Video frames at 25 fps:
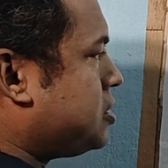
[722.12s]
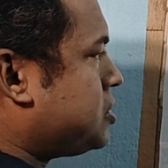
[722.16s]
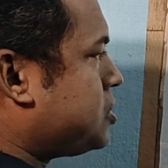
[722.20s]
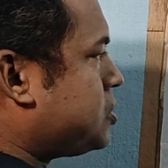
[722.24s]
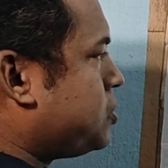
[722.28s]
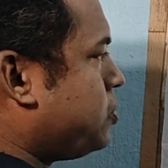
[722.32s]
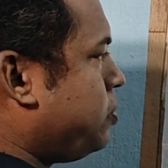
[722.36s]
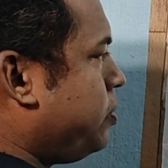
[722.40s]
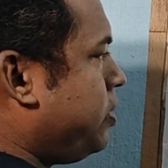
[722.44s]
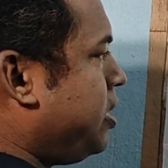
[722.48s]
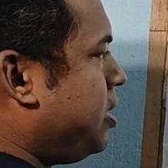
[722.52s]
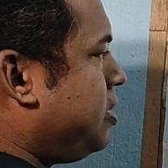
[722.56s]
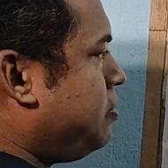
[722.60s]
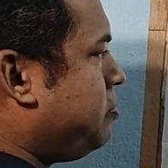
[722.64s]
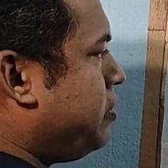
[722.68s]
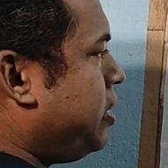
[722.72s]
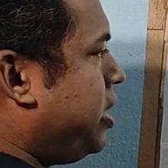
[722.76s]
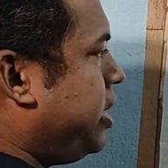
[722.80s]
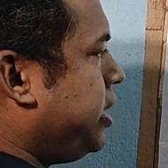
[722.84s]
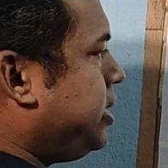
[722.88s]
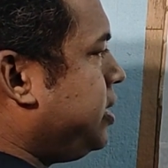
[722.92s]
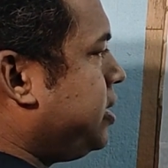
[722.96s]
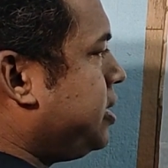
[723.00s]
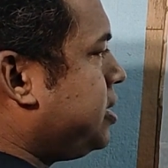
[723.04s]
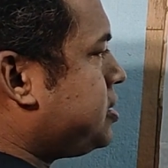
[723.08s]
square
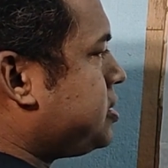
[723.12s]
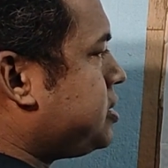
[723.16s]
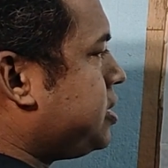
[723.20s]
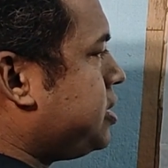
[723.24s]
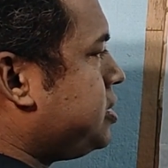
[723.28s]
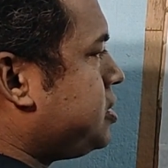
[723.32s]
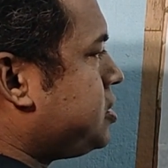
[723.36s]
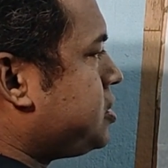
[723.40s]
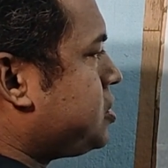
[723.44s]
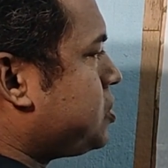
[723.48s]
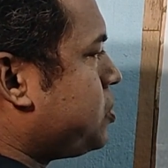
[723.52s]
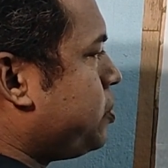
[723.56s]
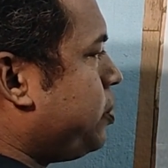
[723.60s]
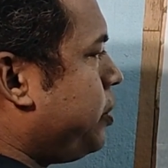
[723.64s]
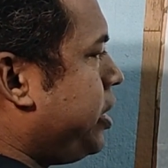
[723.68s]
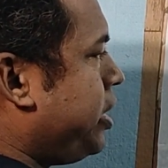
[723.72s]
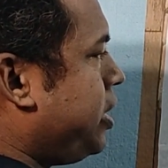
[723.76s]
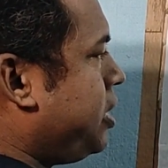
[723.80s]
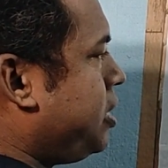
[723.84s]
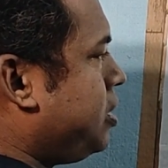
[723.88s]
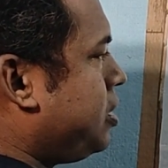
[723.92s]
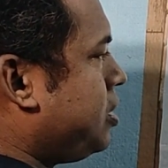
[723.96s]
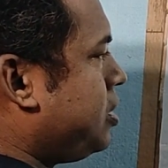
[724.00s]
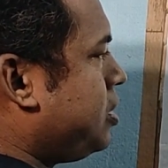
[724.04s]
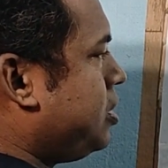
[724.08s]
minus L
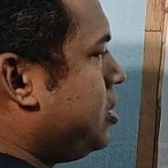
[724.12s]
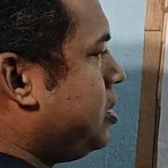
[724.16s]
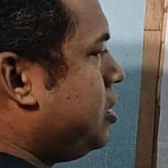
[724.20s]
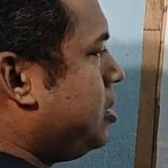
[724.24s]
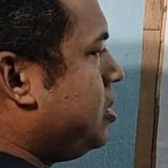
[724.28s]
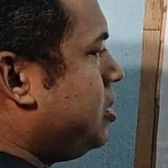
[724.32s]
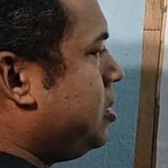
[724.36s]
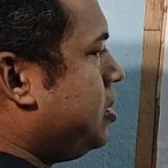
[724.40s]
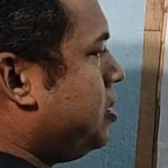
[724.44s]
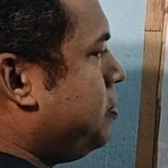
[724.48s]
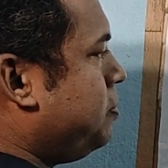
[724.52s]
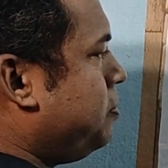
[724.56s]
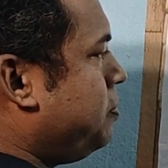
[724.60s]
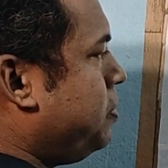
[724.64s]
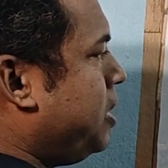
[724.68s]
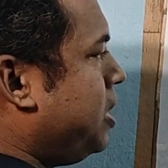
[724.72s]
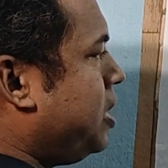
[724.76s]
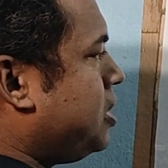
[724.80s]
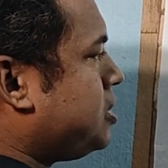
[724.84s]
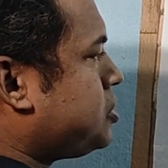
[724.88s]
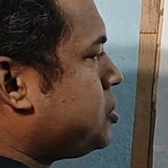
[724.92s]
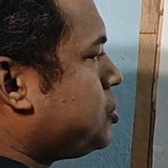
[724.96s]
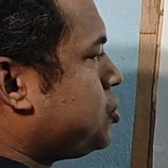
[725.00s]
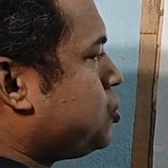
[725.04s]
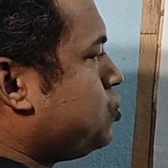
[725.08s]
square
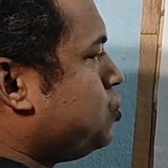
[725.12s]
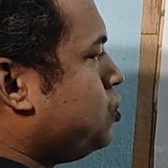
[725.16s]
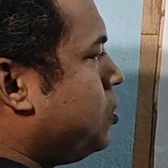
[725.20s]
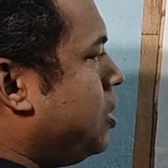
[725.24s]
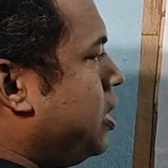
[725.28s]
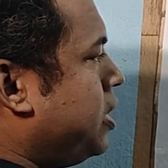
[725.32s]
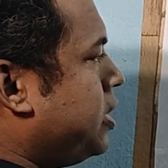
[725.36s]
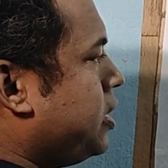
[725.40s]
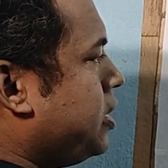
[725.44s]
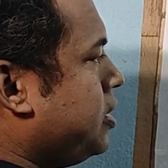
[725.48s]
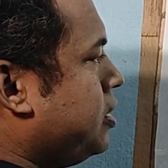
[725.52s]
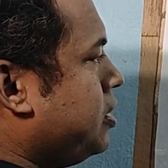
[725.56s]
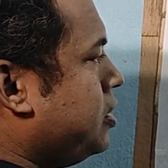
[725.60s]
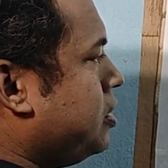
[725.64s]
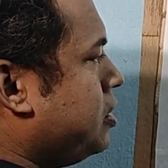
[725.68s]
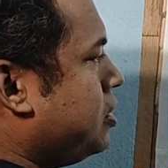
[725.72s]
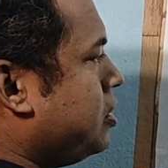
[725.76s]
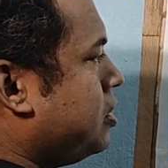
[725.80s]
plus 2RL